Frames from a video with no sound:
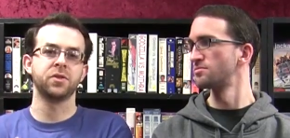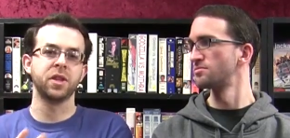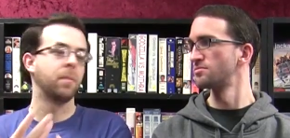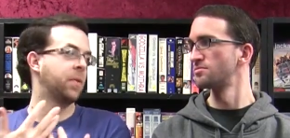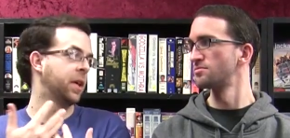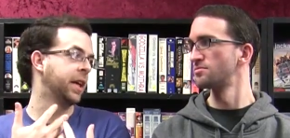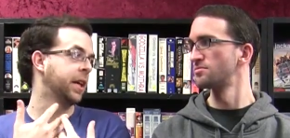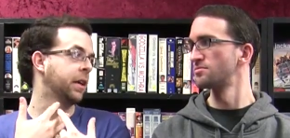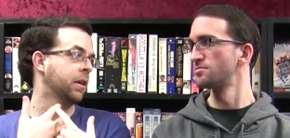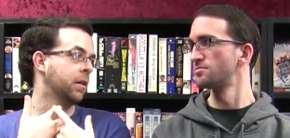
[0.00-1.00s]

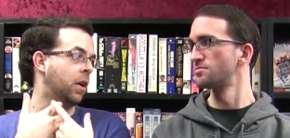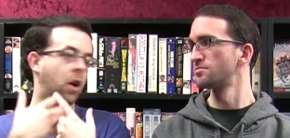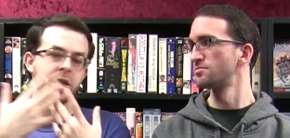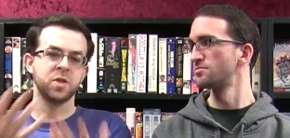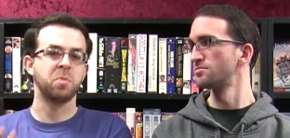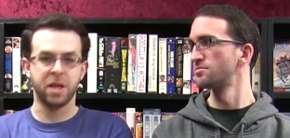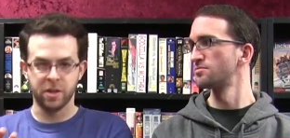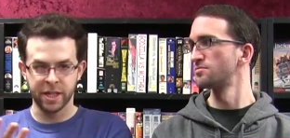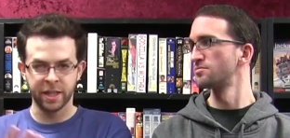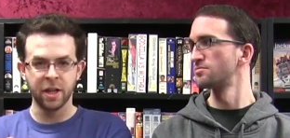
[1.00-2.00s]
Speaker 1: something
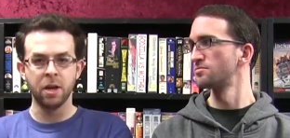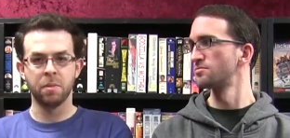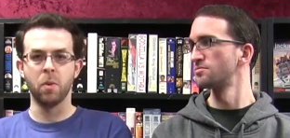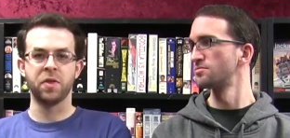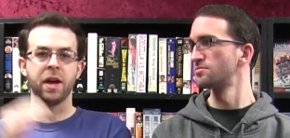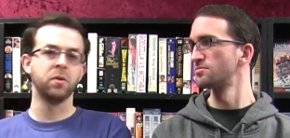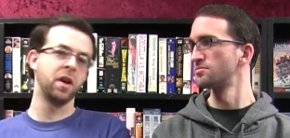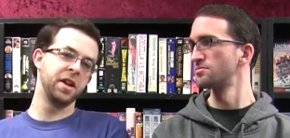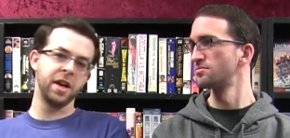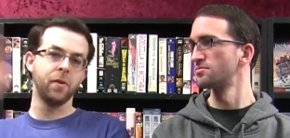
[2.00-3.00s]
awe-inspiring but without
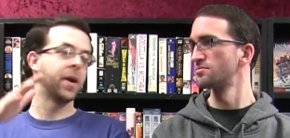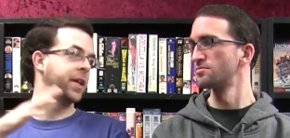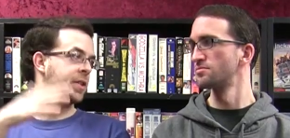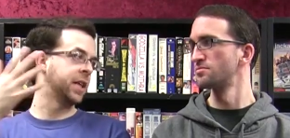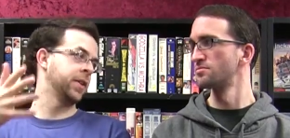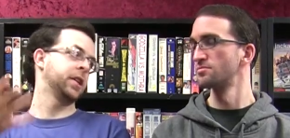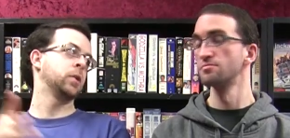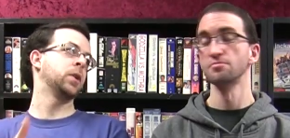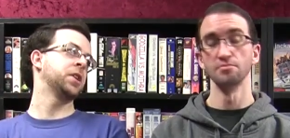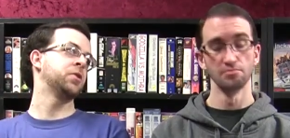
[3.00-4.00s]
a narrator telling
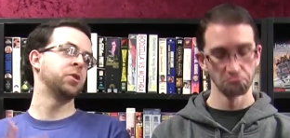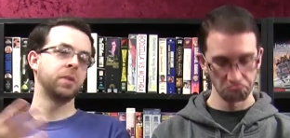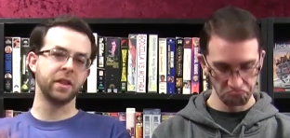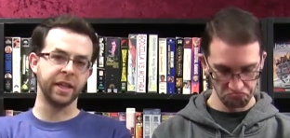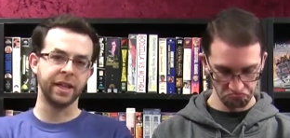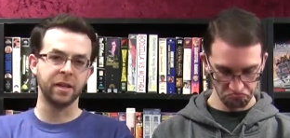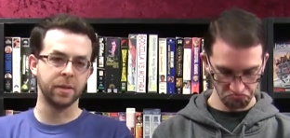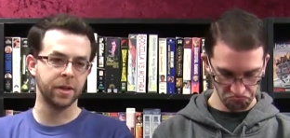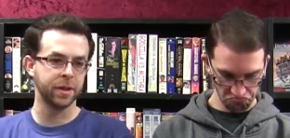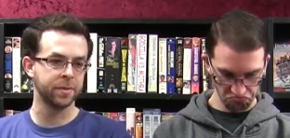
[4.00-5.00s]
you what hmm. you should be thinking
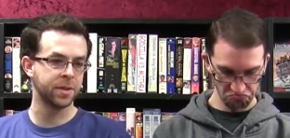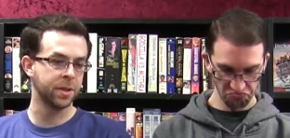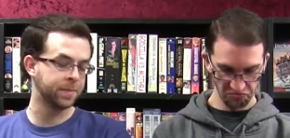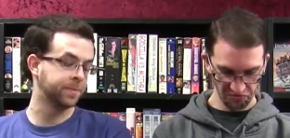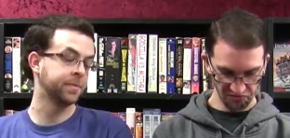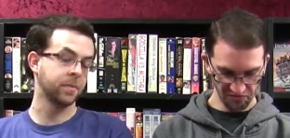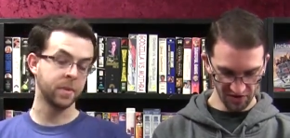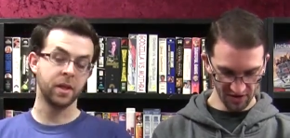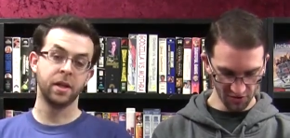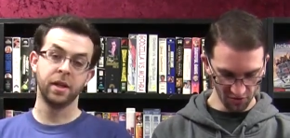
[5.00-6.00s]
about it so
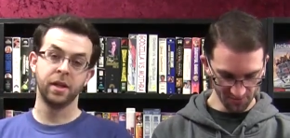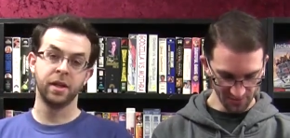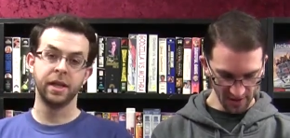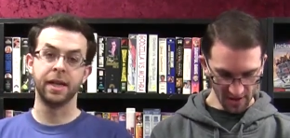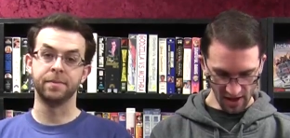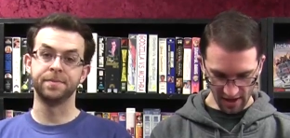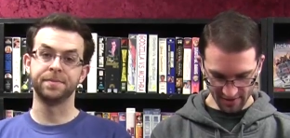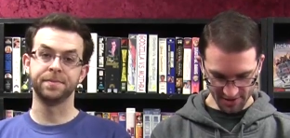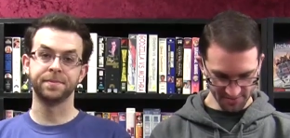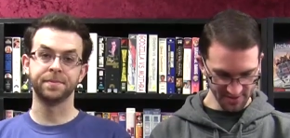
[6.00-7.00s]
Speaker 2: very cool. Yeah. Uh,
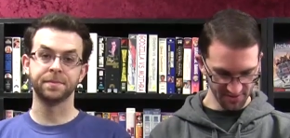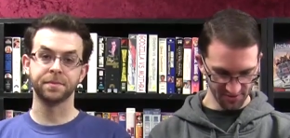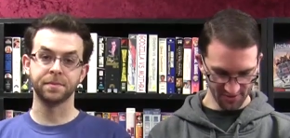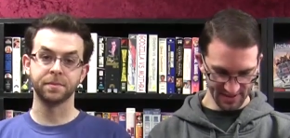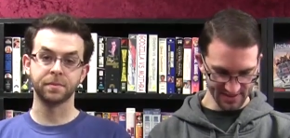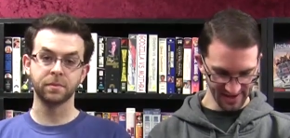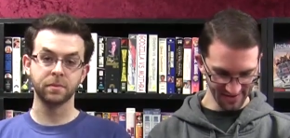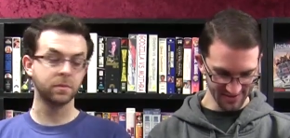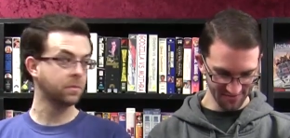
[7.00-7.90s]
in terms of the release, they have